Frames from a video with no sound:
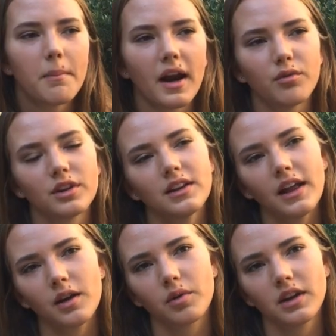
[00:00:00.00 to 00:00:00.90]
But I really
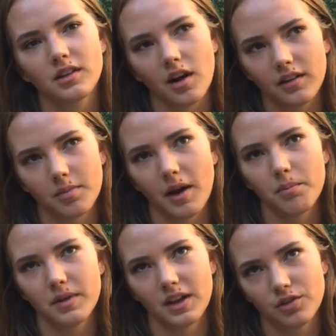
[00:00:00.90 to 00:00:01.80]
like when he talks
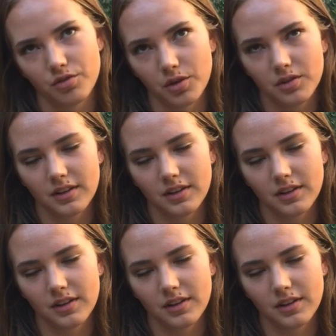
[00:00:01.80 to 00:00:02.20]
about being true